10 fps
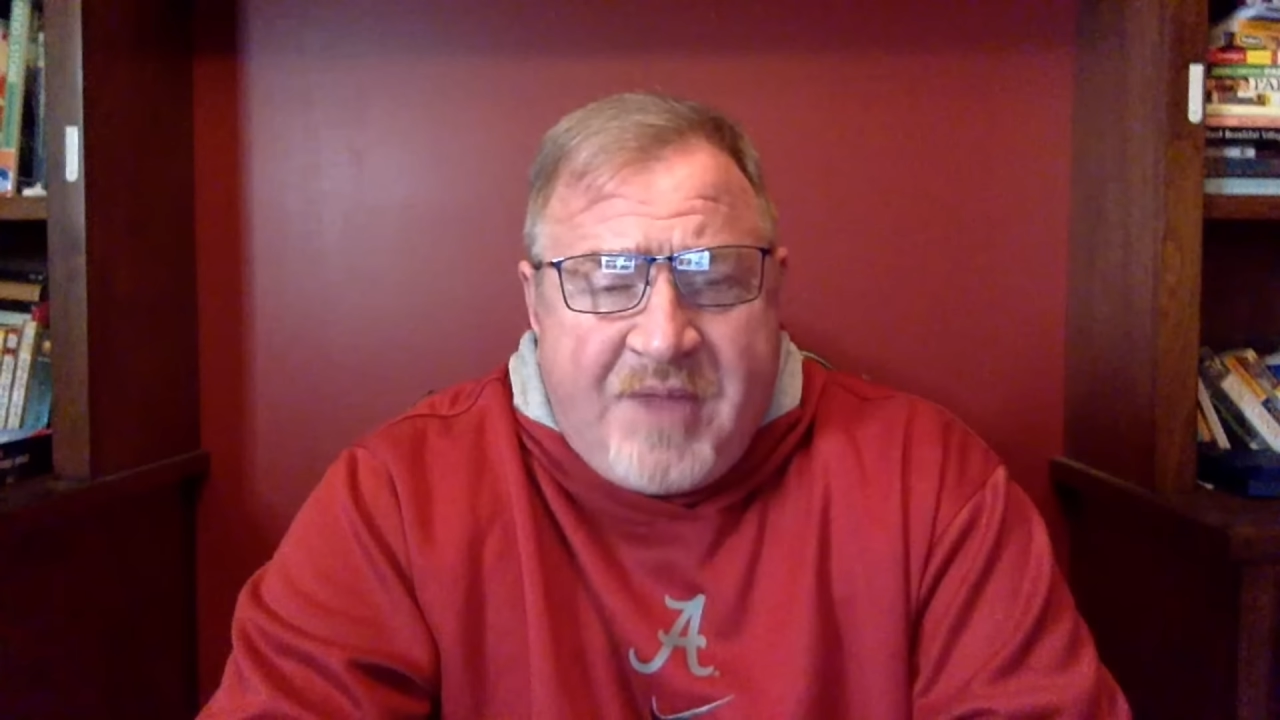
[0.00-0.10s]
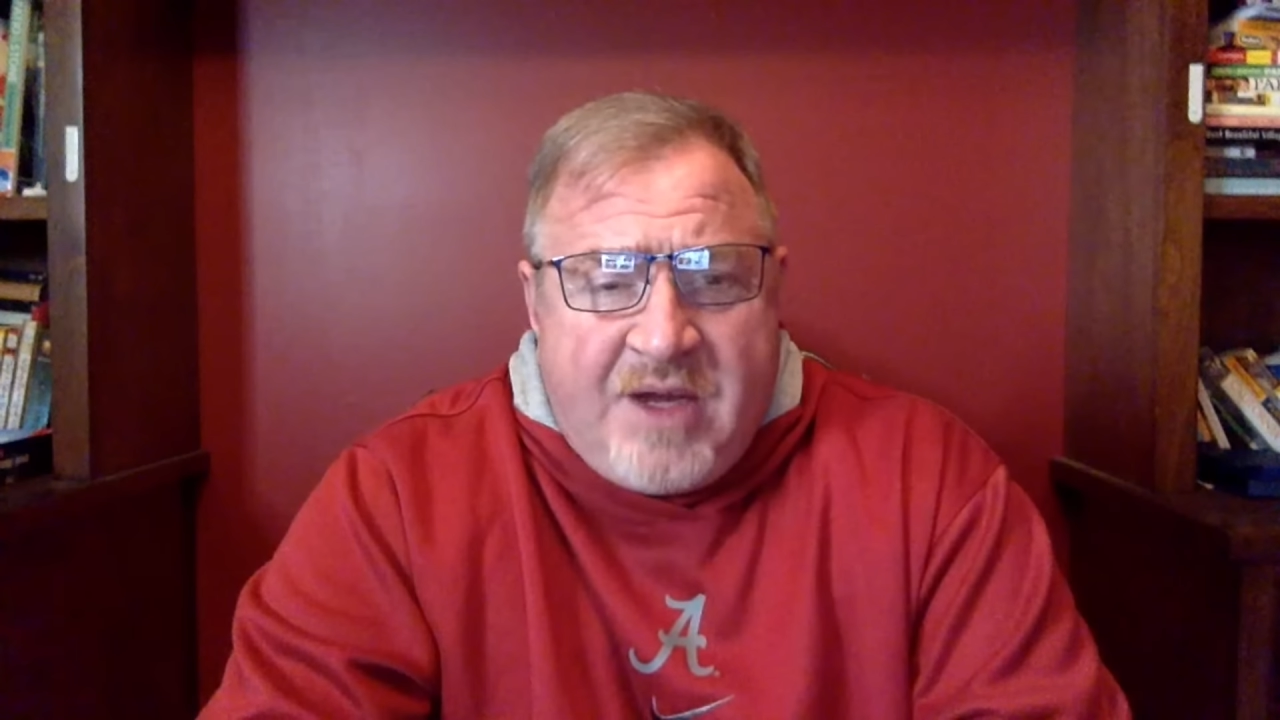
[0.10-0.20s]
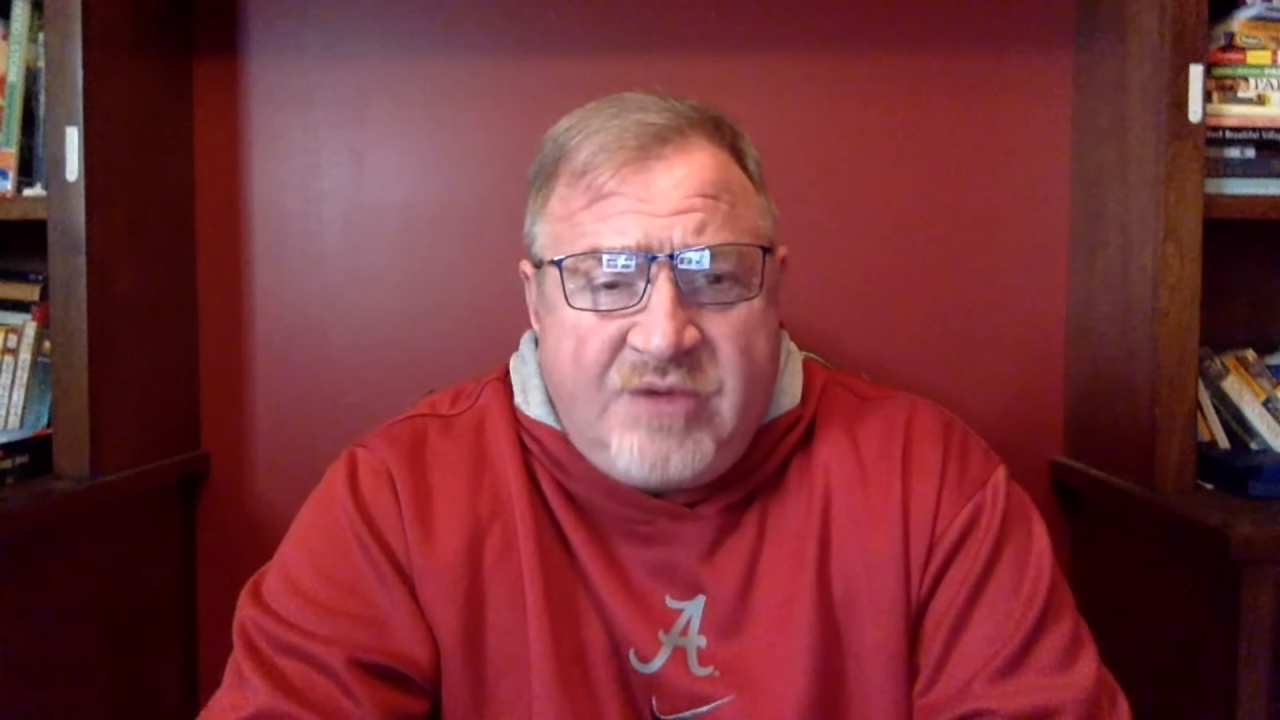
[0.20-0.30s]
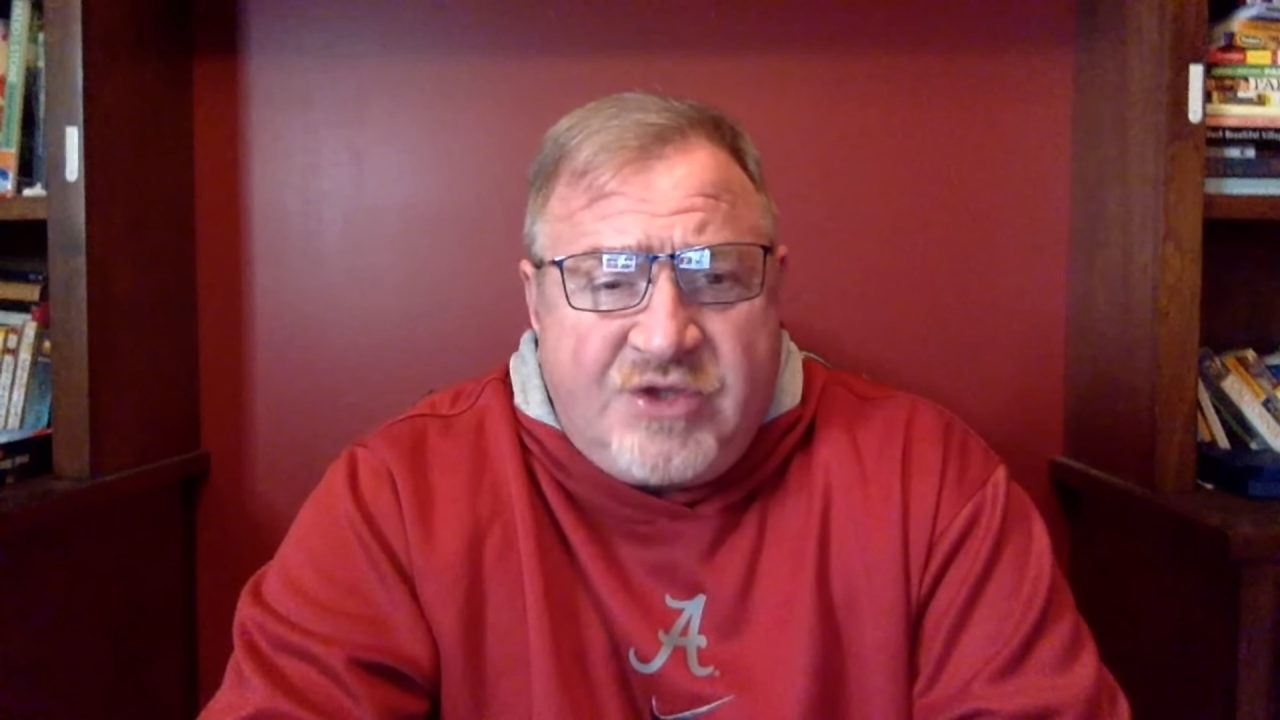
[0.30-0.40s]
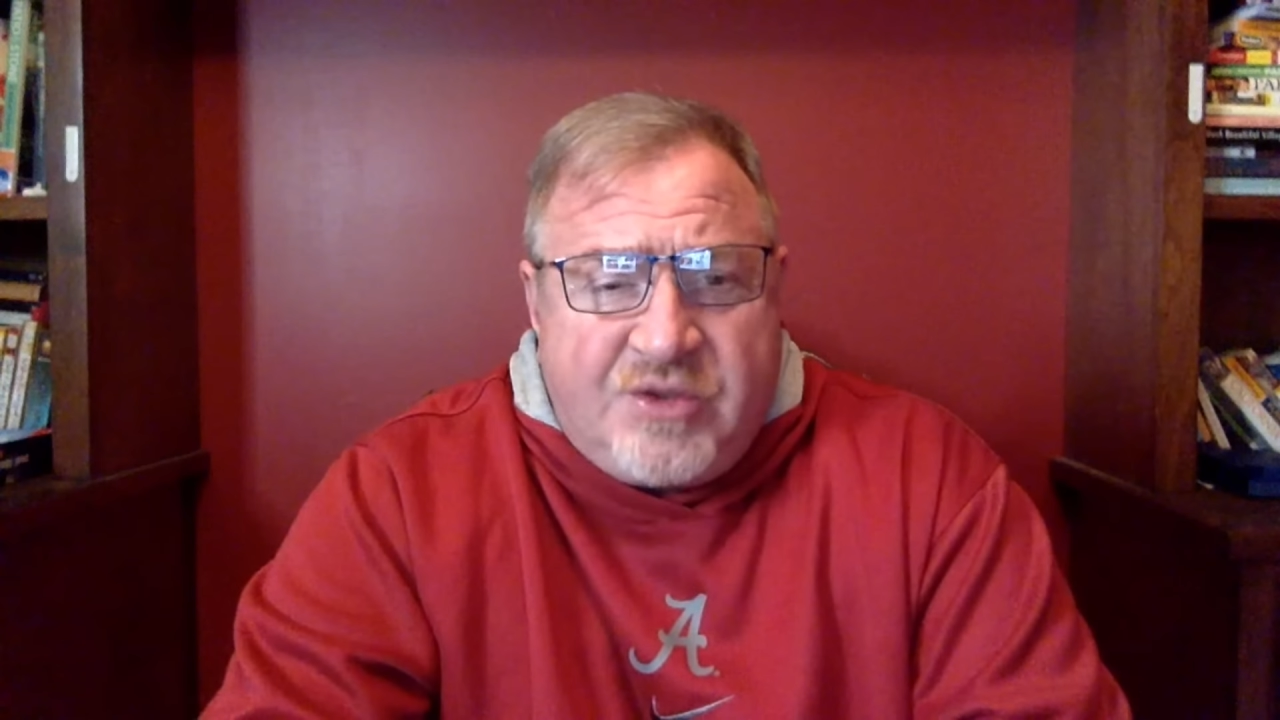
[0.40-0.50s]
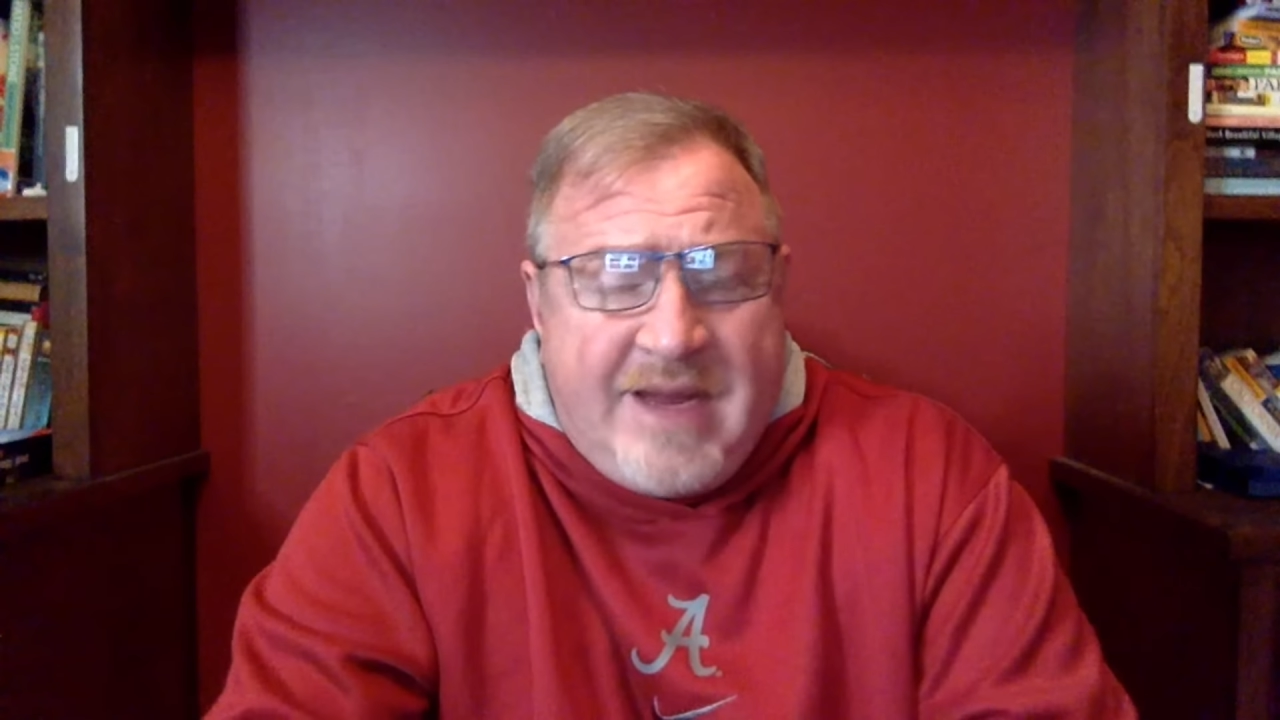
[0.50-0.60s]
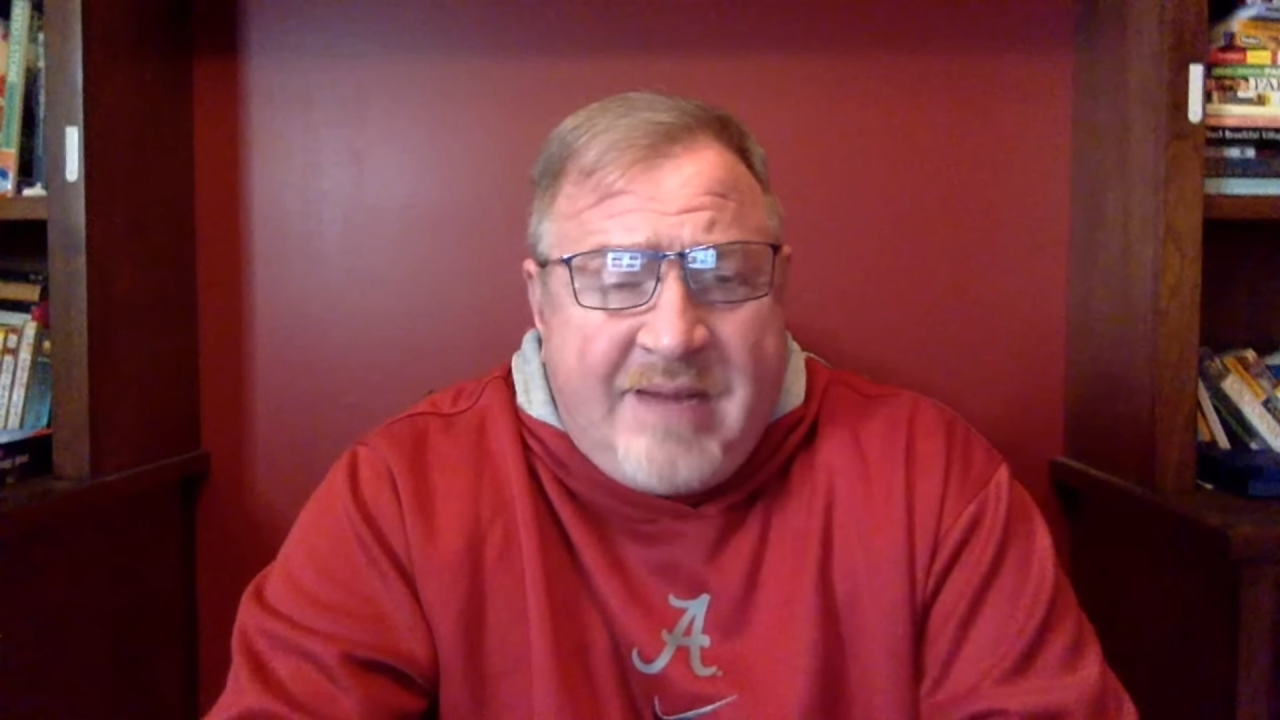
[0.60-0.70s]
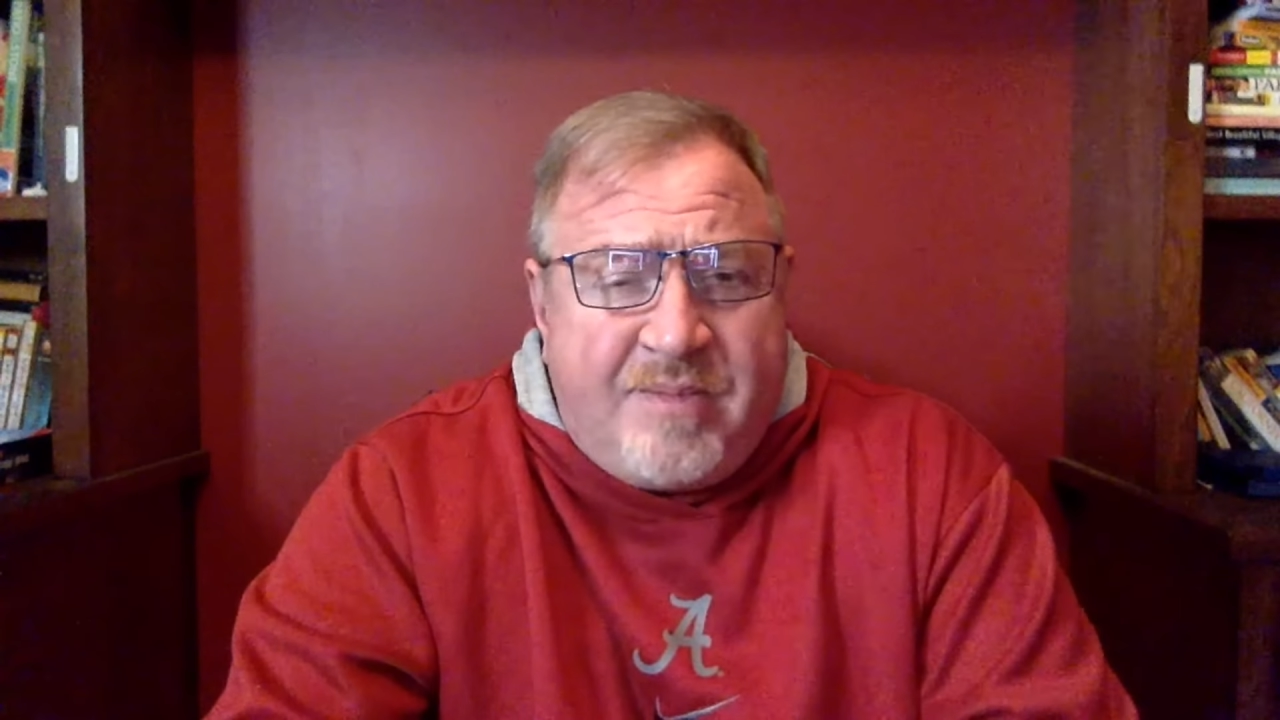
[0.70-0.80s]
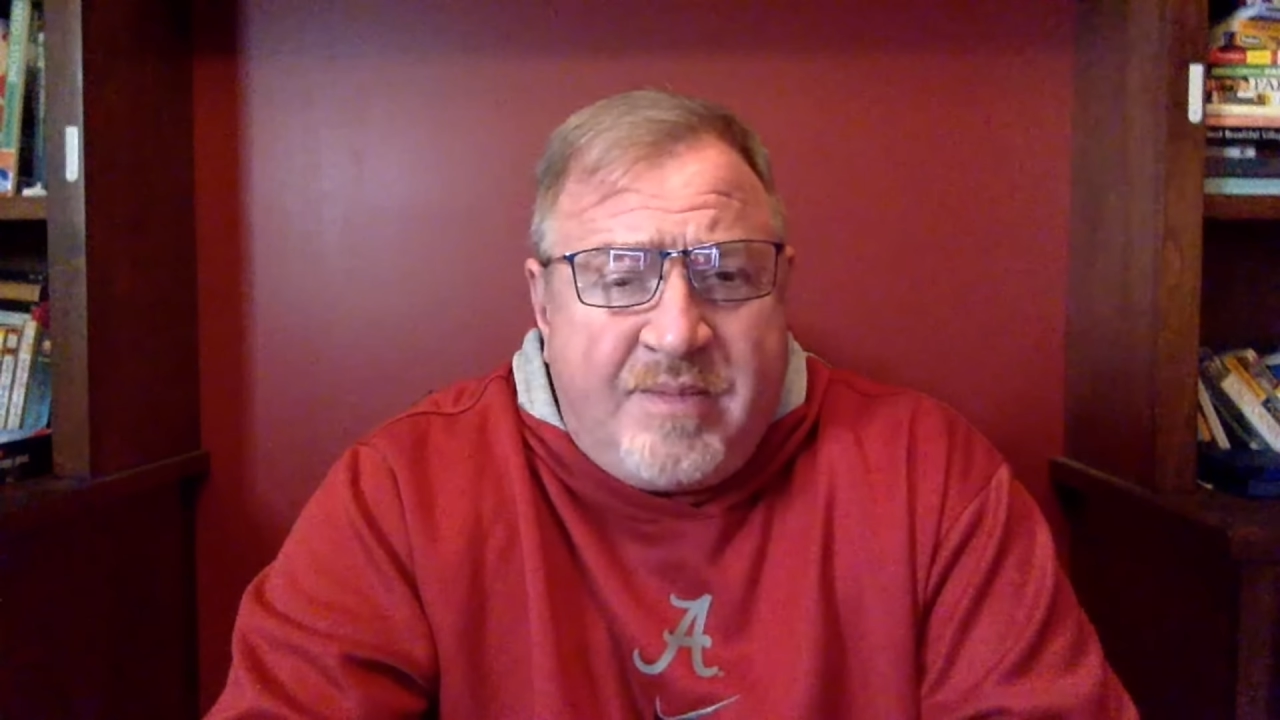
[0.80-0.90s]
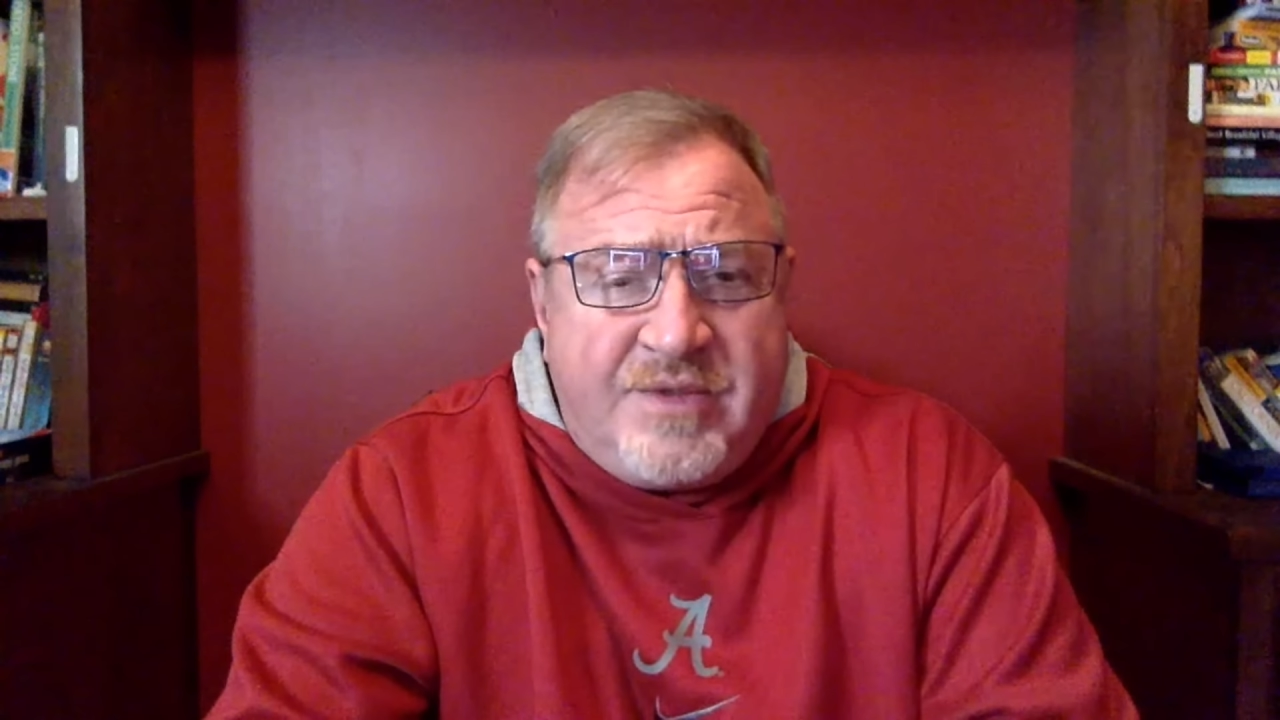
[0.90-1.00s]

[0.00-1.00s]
you know, Jermaine,